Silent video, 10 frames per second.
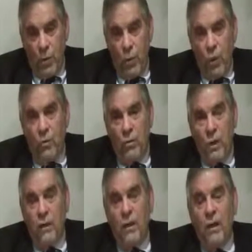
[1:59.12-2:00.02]
We do
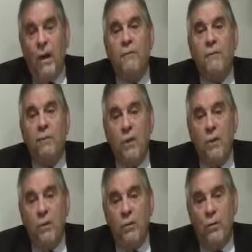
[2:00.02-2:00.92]
not yet have
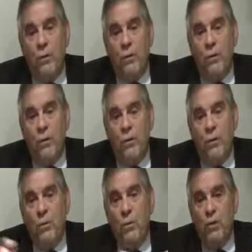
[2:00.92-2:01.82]
10 years of
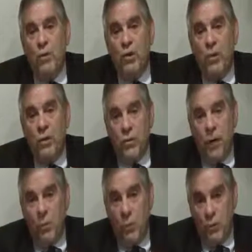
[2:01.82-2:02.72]
experience in building genocide